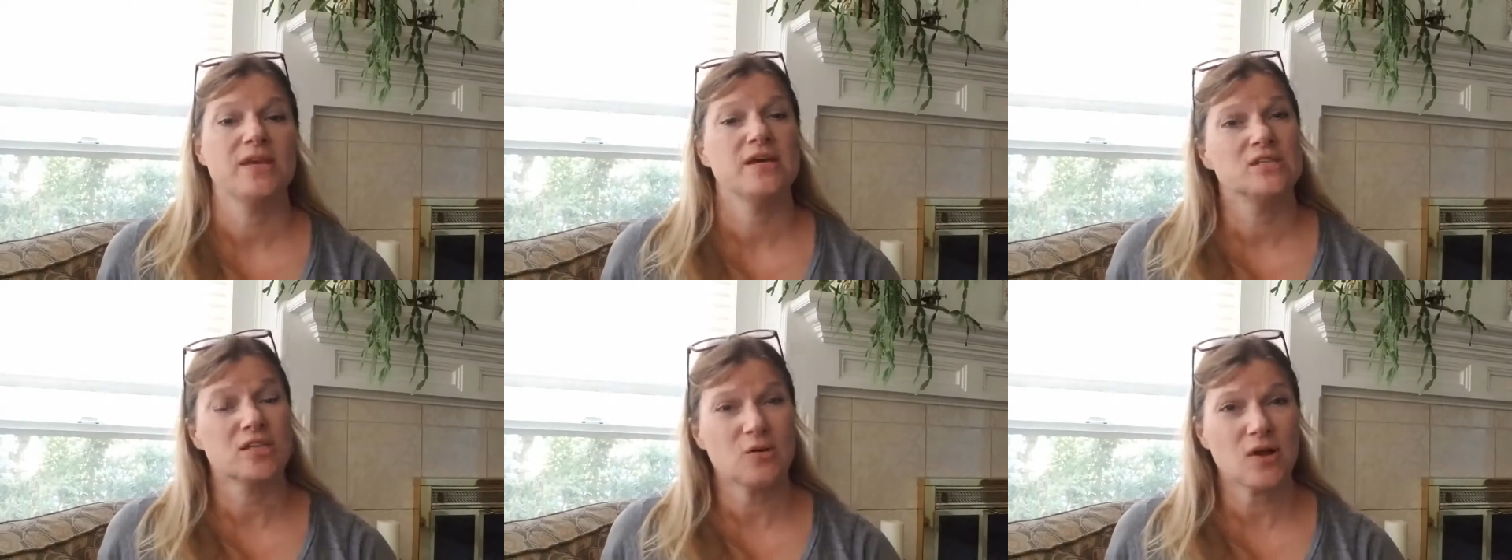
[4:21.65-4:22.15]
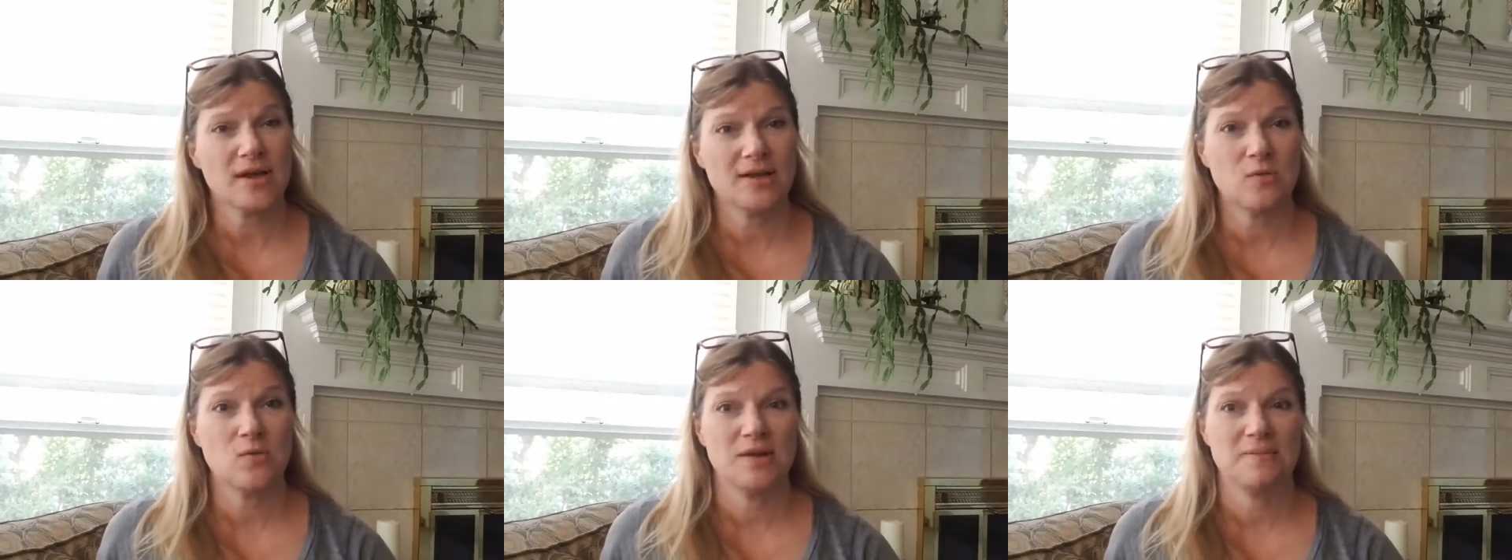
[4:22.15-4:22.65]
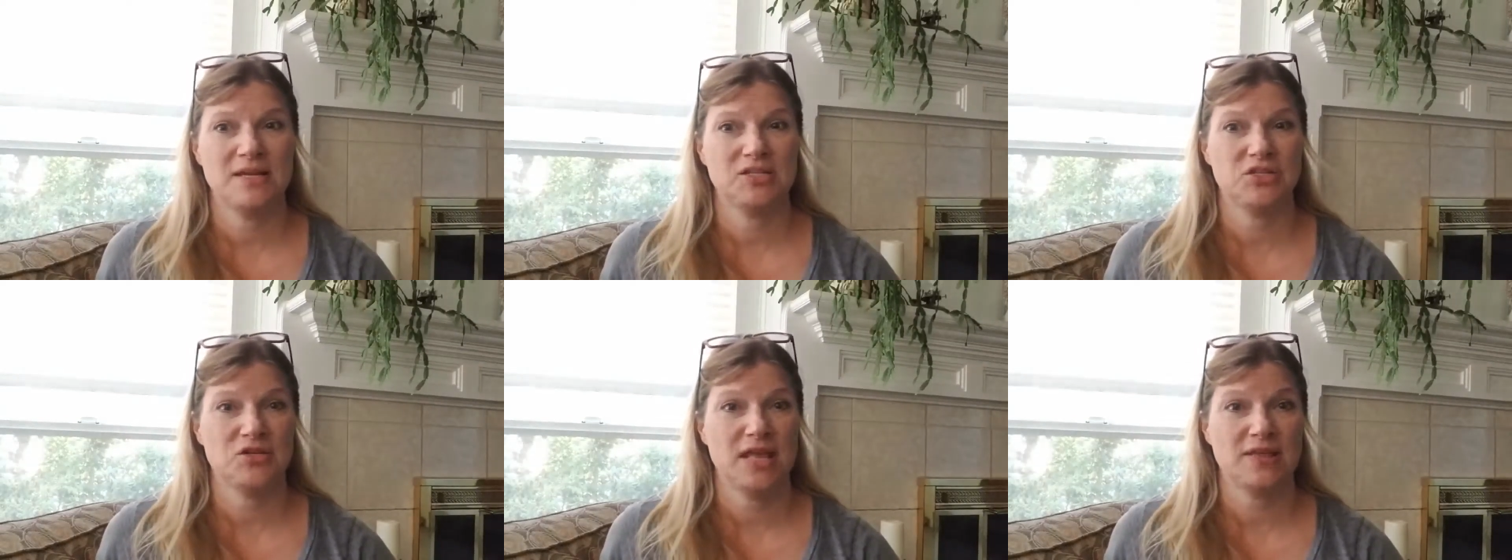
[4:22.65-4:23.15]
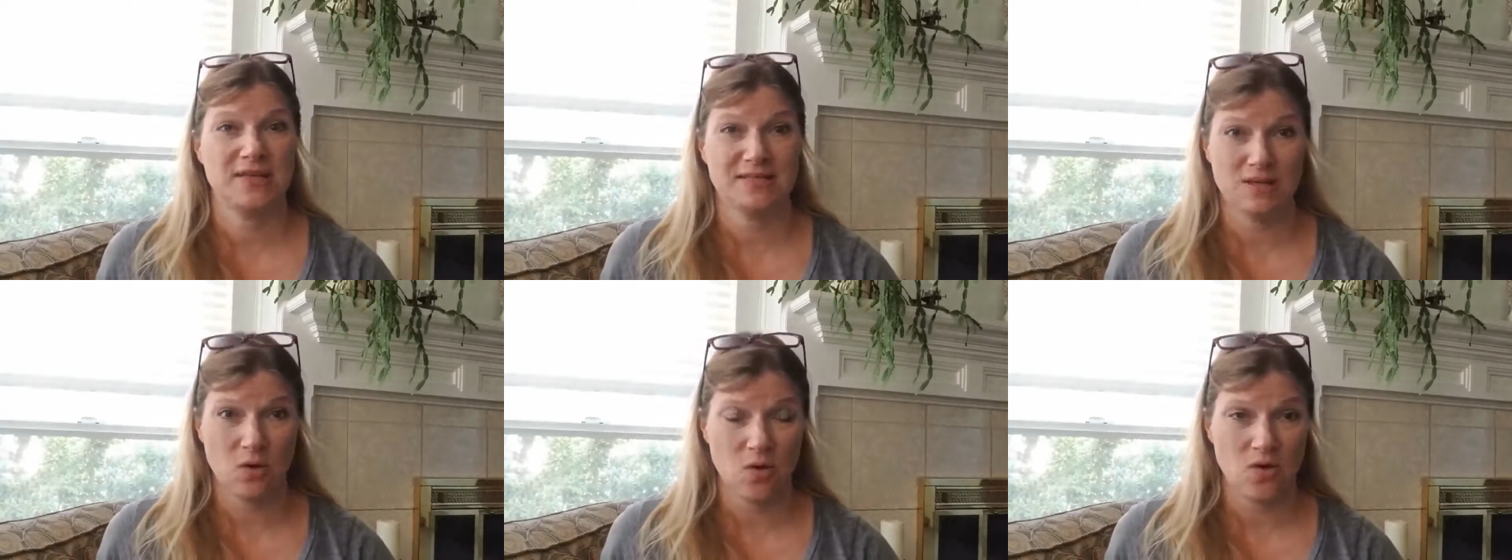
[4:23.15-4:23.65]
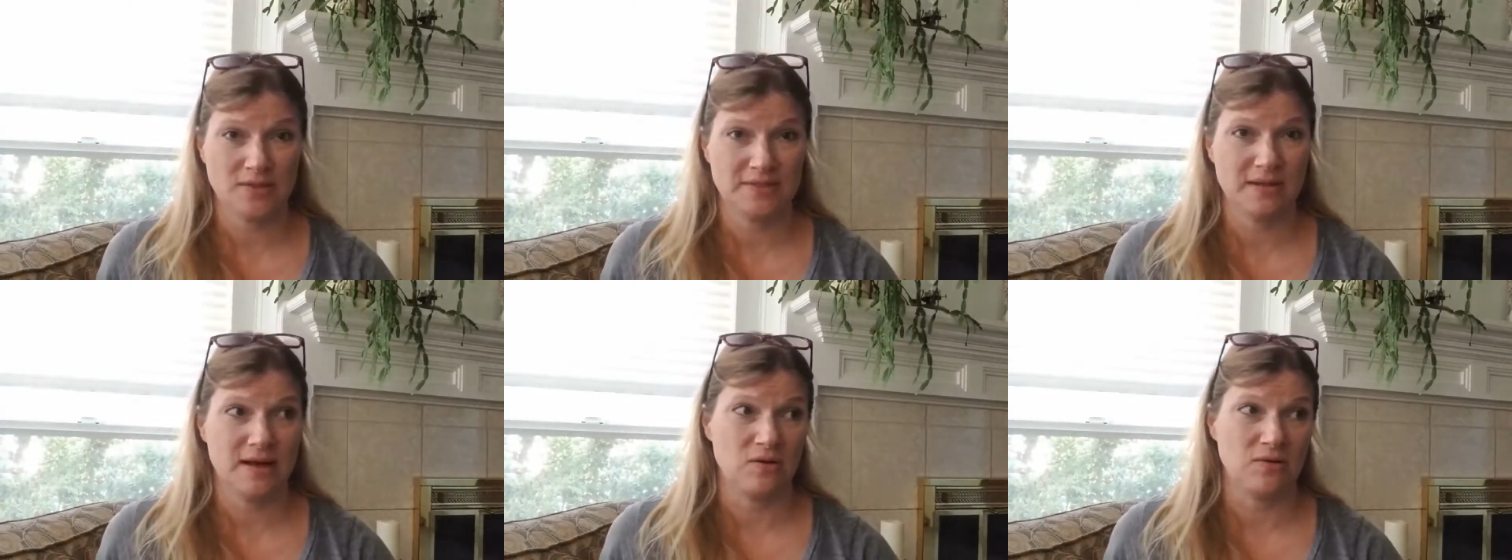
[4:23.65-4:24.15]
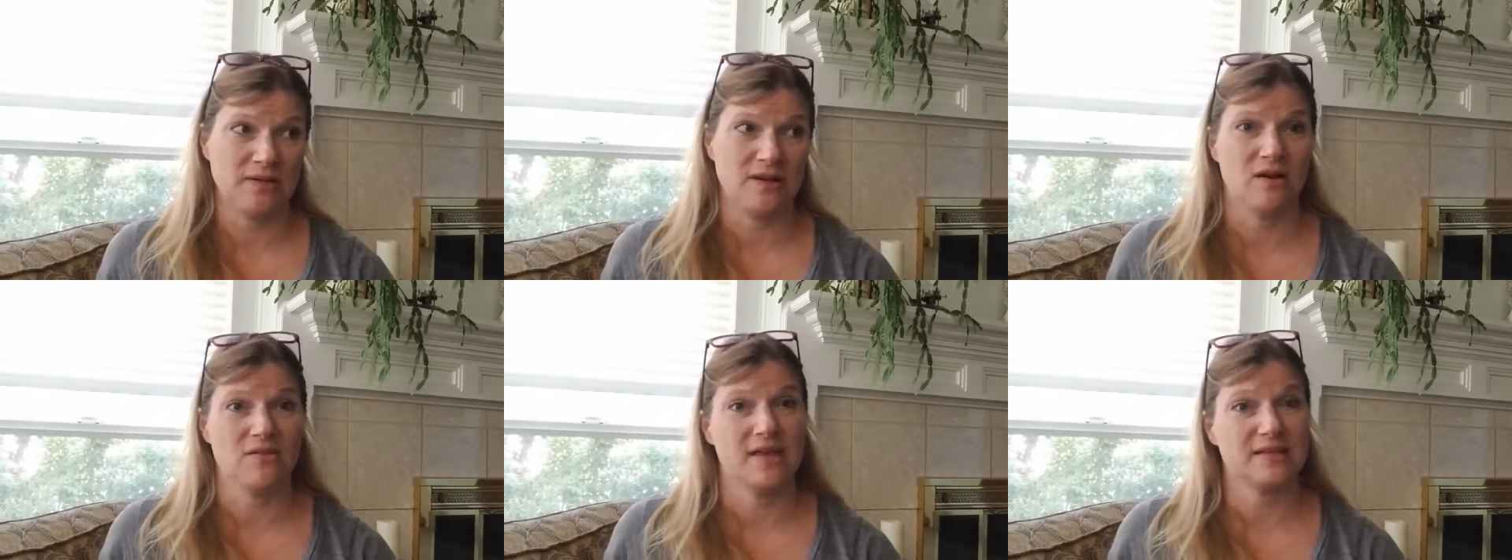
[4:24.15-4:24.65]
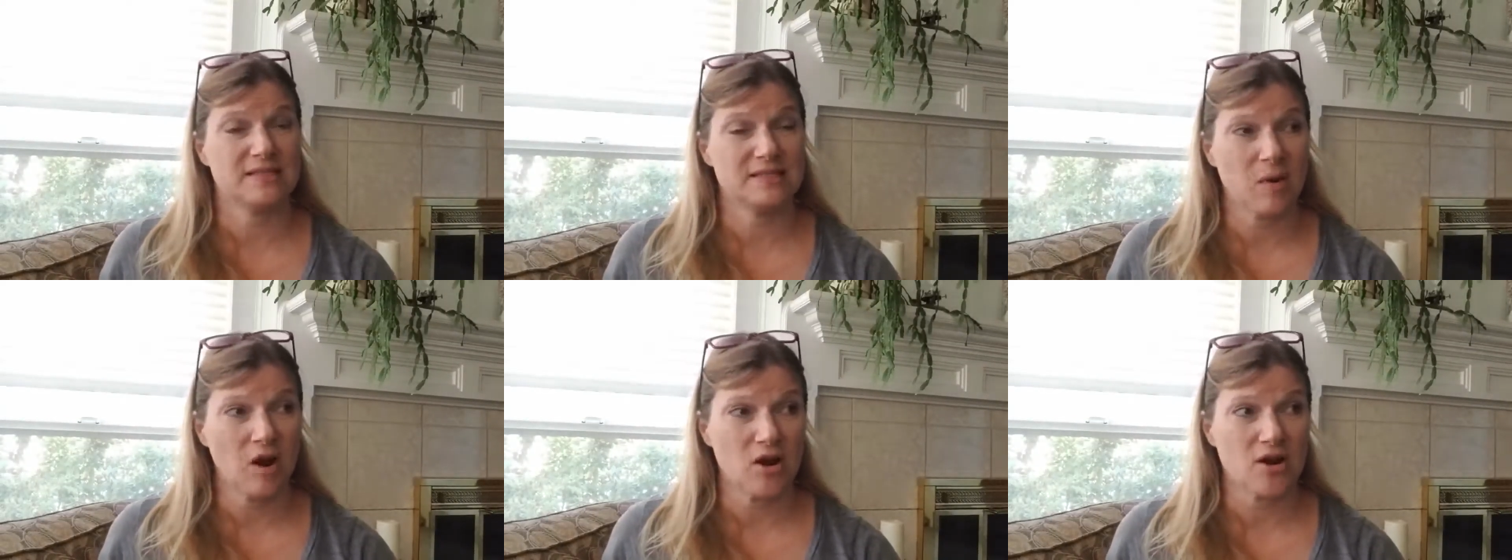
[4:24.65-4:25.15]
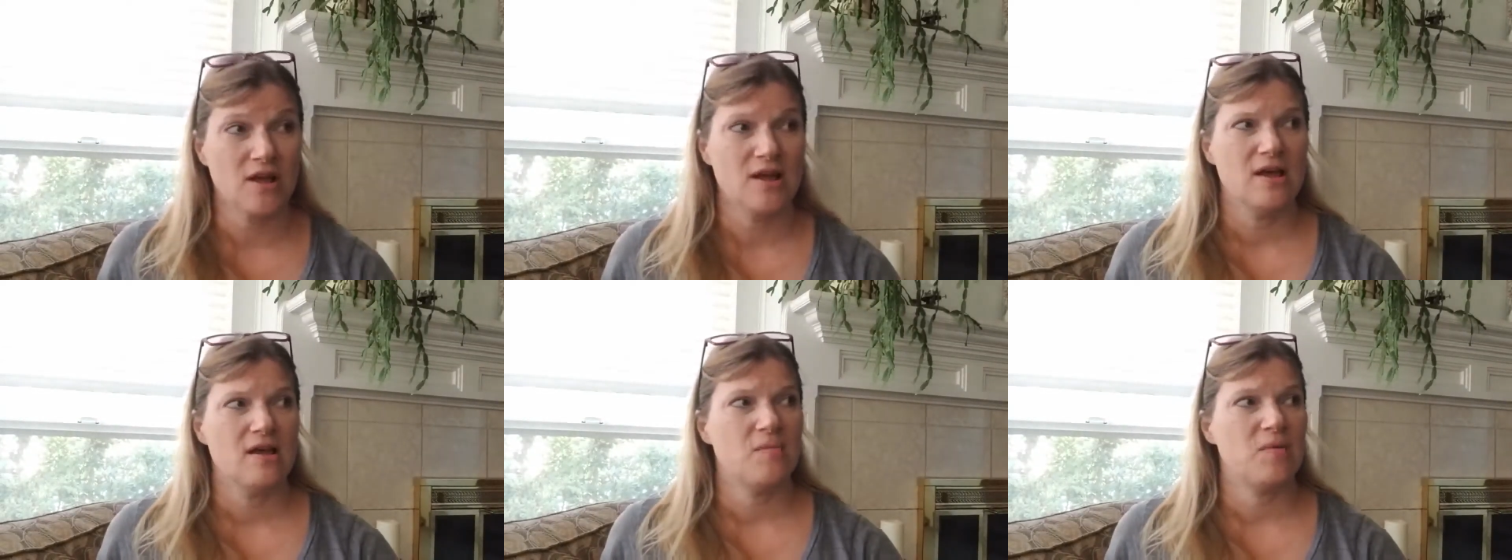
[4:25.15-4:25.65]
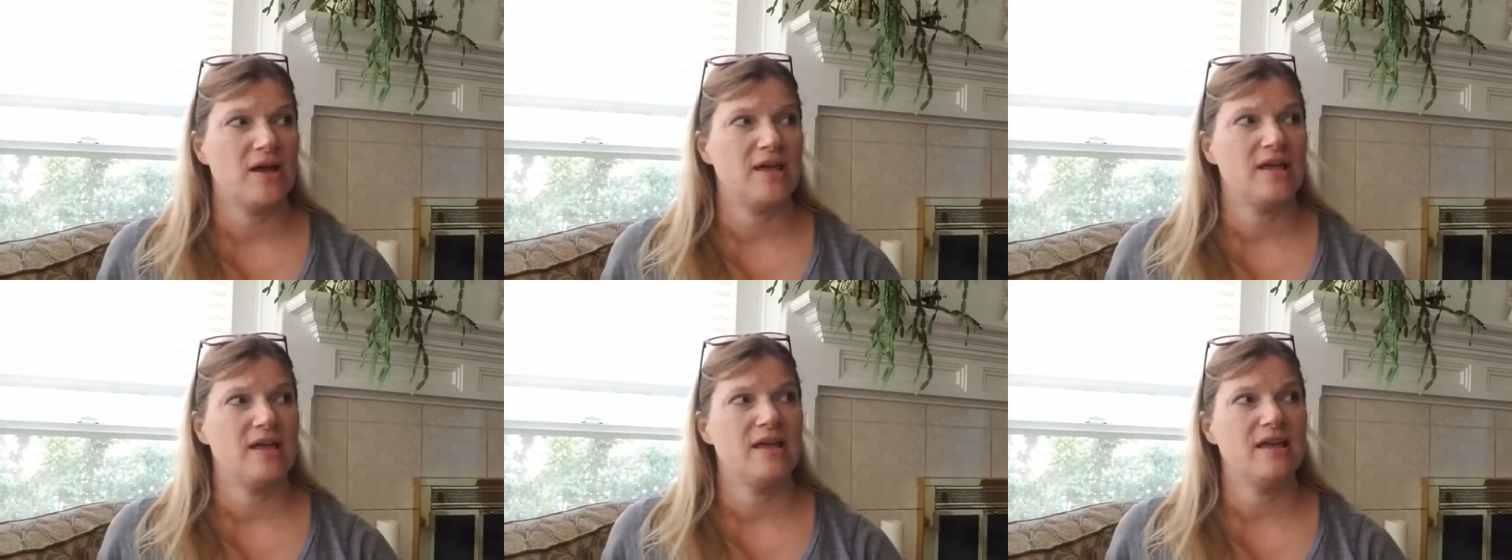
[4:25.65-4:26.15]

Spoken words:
So you kind of want to make sure that these goals, not only are they smart, but